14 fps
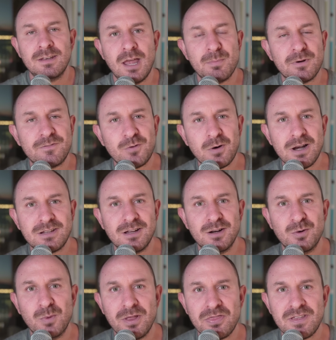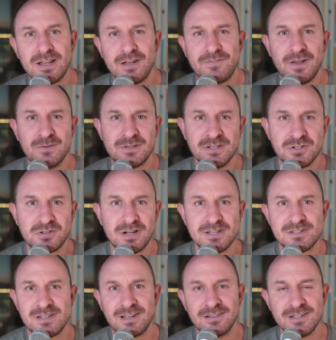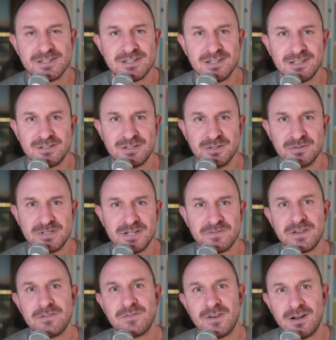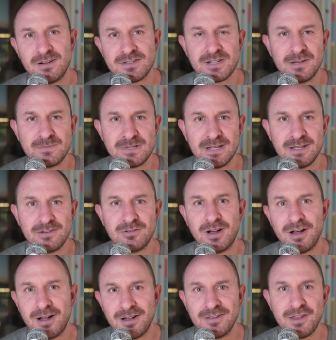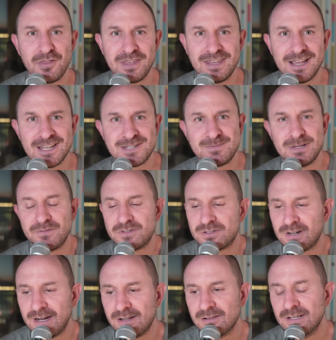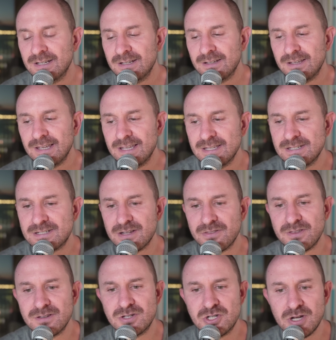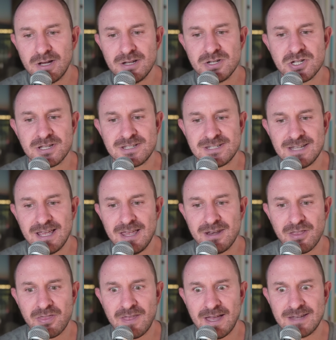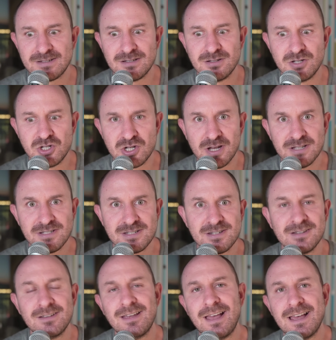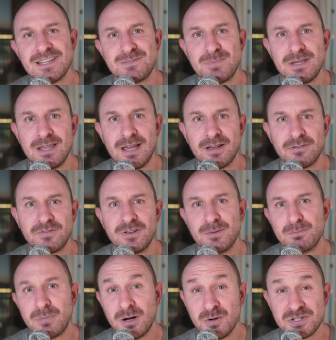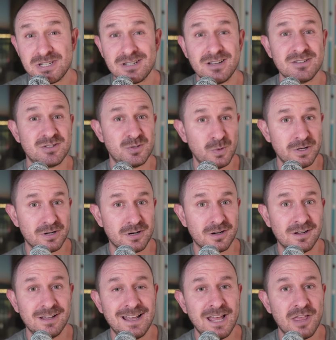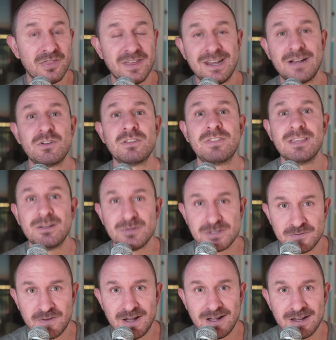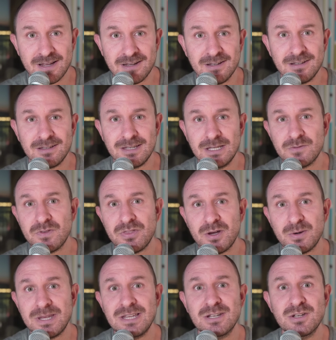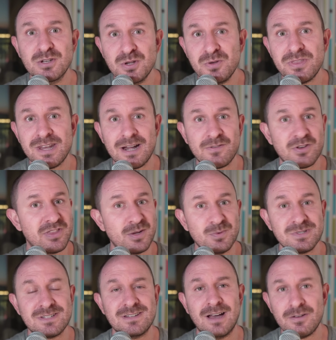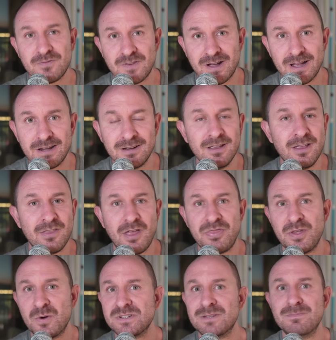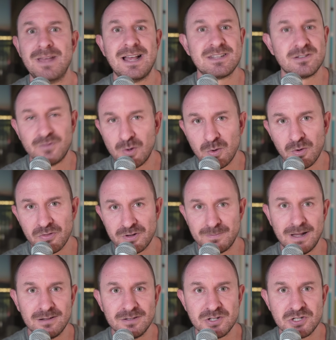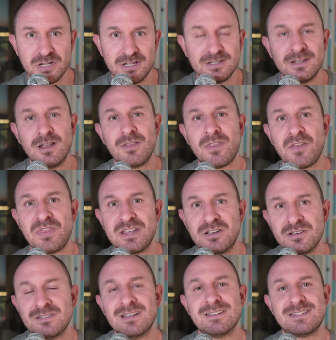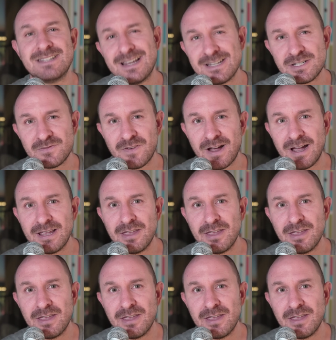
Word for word: Now, before I go, one thing I found interesting listening to Tiffany Fong's update on the SBF trial is the judge said that just SBF posting on Twitter that everything was fine, even though he knew that everything was not fine, that there was a massive hole in their balance sheet, that they could not satisfy